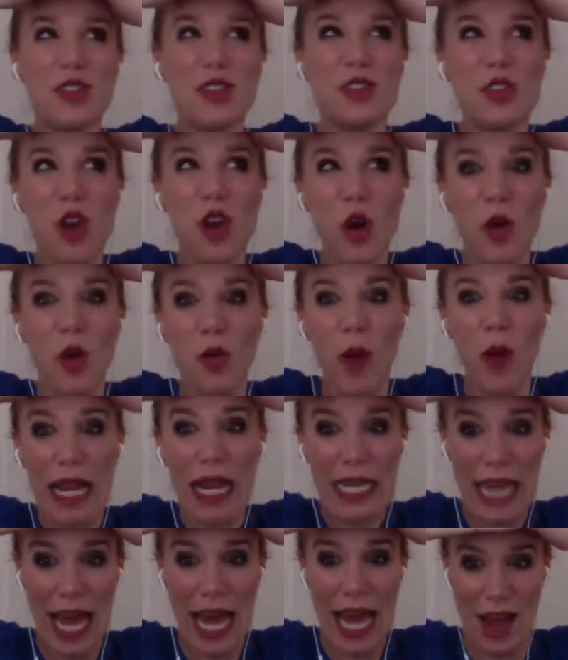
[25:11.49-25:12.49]
So
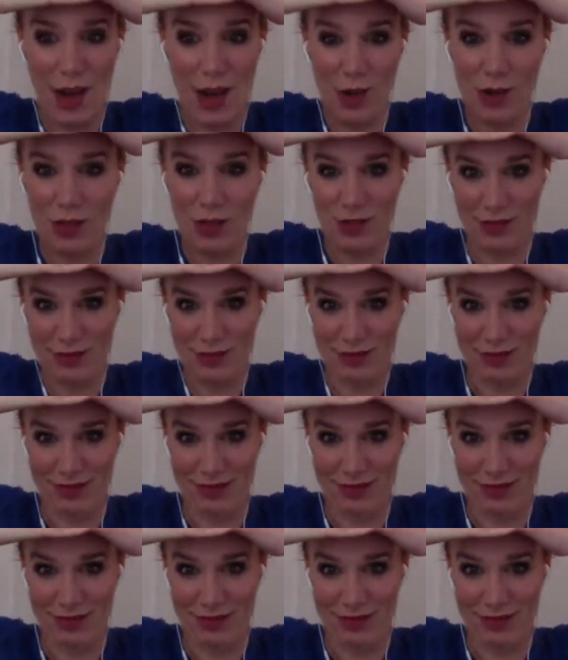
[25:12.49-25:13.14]
right now,